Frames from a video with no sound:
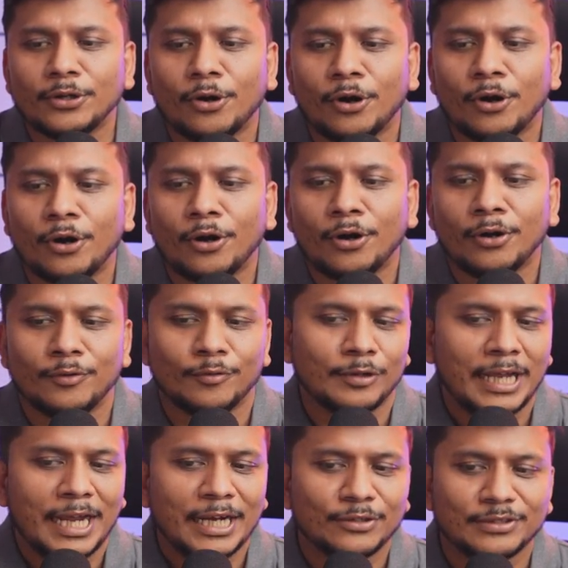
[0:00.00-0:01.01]
or
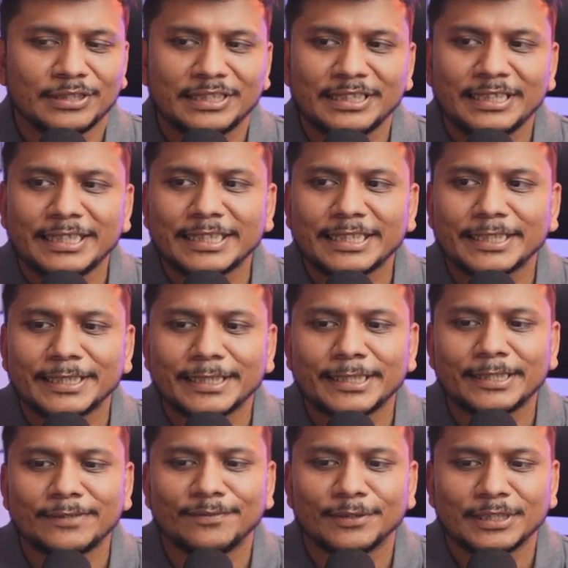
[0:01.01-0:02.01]
would like to see it
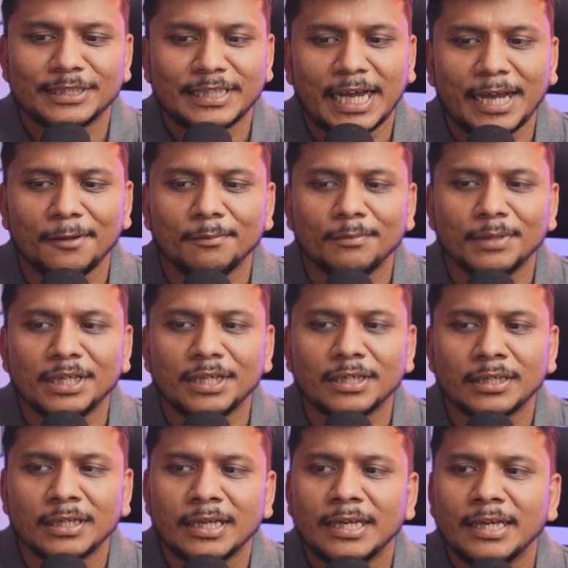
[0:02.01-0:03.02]
here for the time
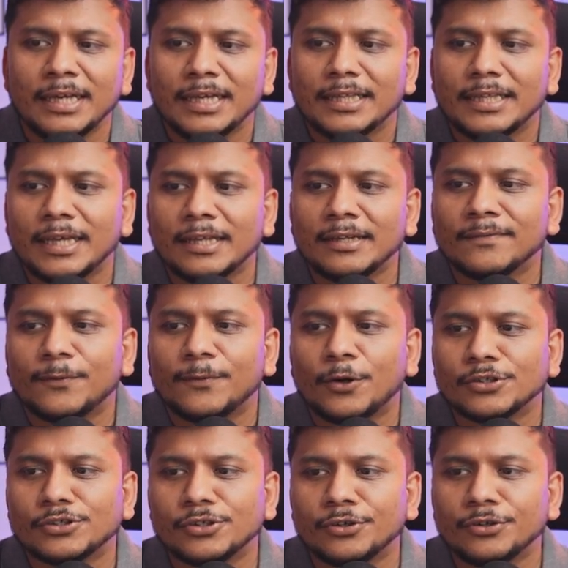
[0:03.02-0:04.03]
being, then
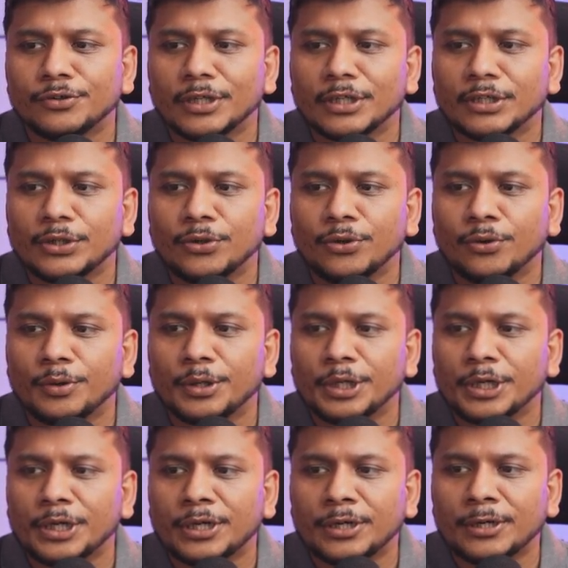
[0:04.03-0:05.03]
for sure you can go
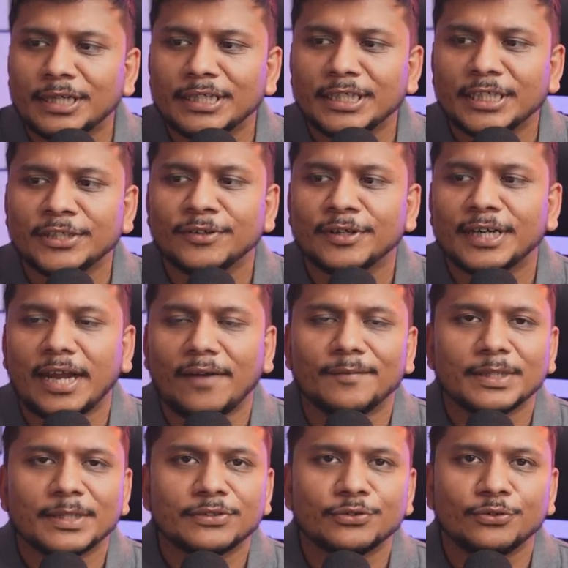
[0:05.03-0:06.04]
here in your
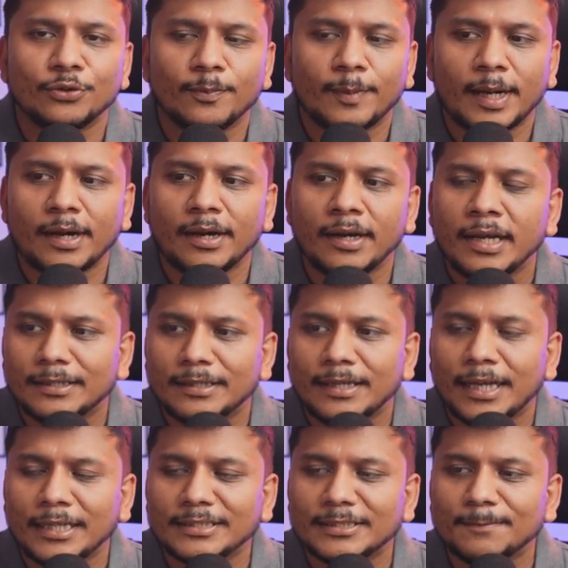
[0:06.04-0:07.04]
graphics toolbar
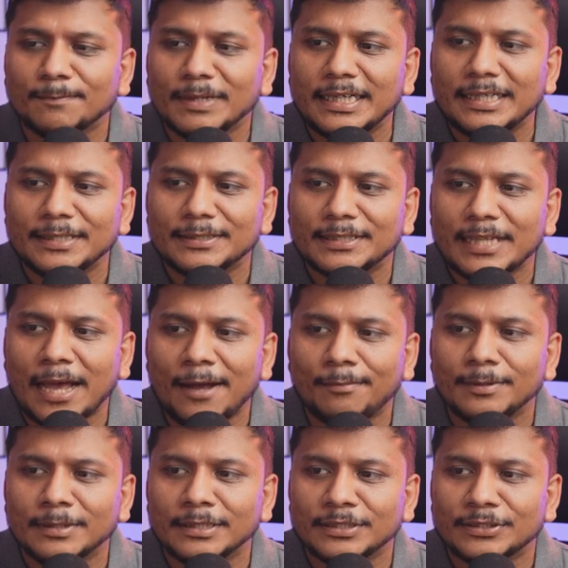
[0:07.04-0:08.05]
and simply
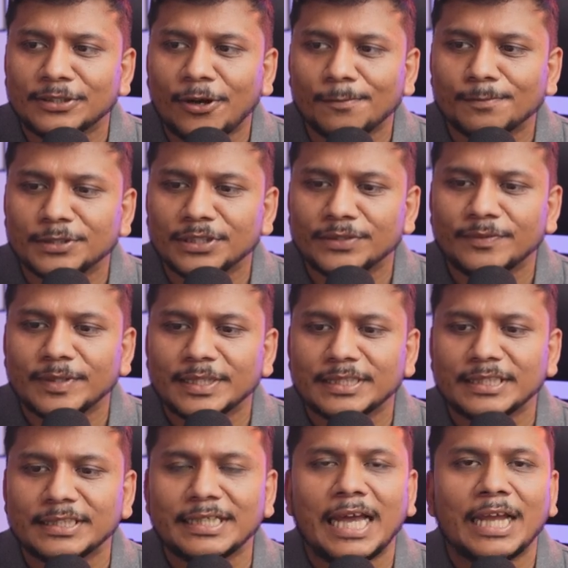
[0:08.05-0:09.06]
disable this option which
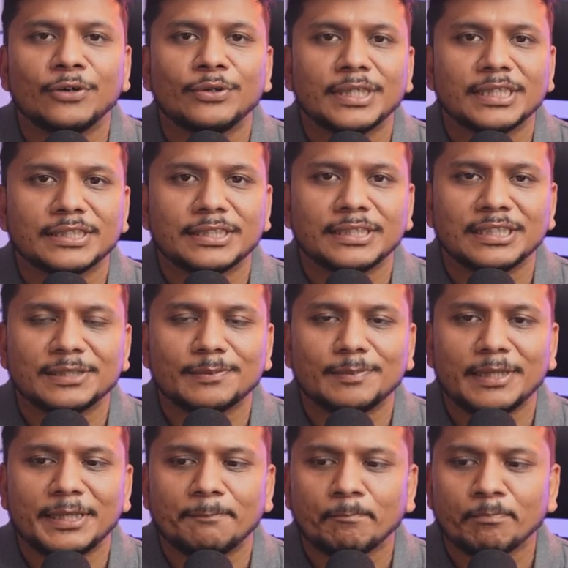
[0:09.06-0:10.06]
says annotation
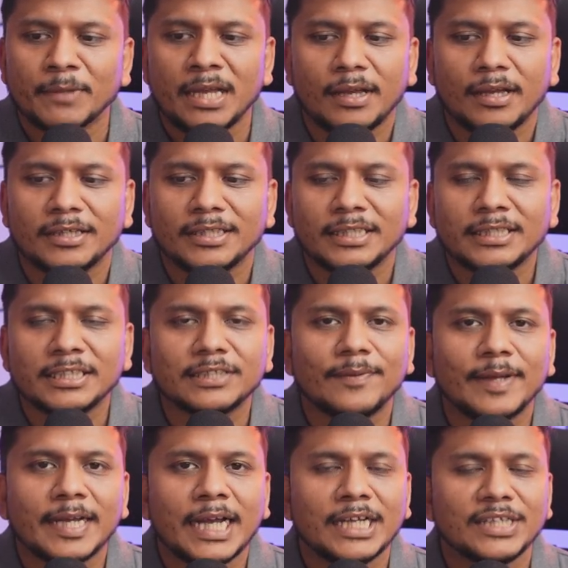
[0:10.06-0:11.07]
display. In this
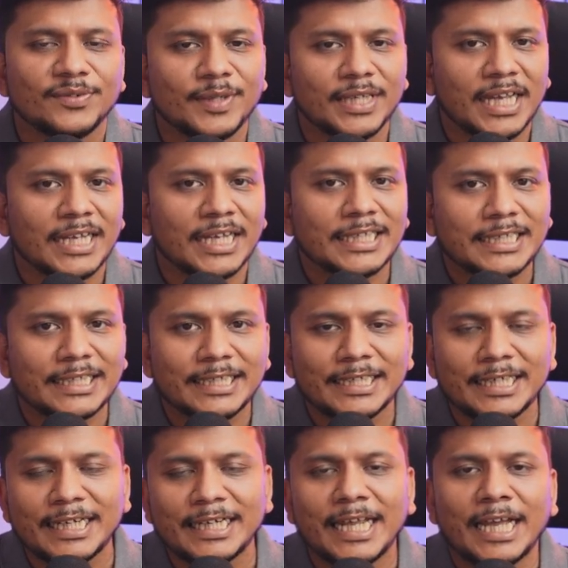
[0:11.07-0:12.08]
way guys, we can
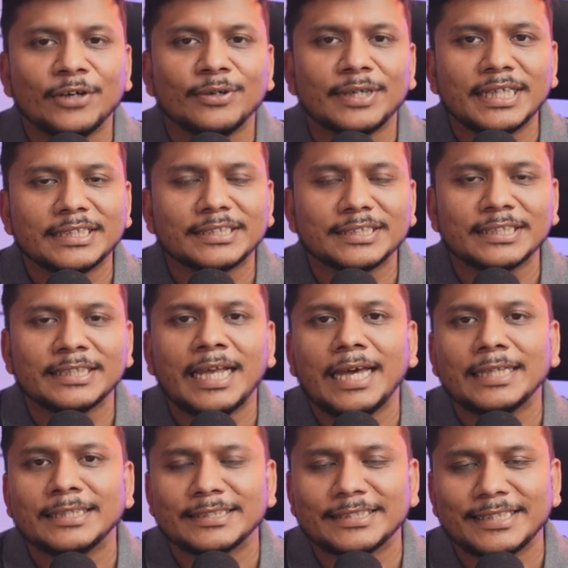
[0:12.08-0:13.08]
create annotation
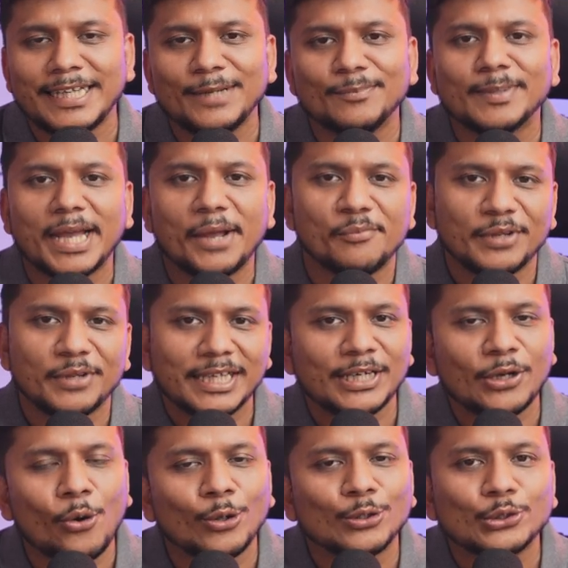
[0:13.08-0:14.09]
at the same time we
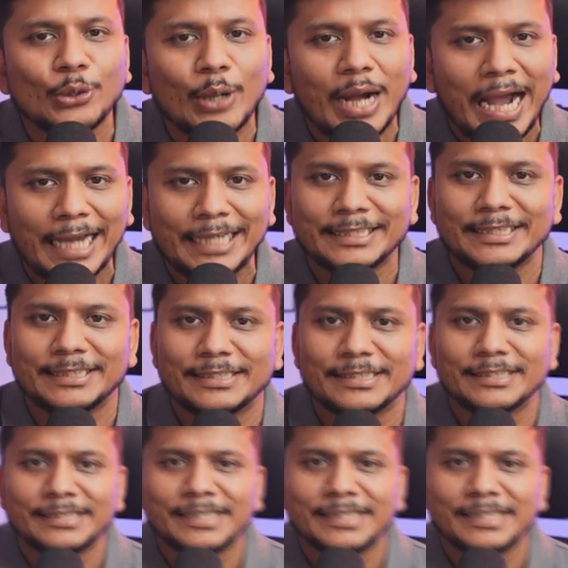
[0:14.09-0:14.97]
can also hide it.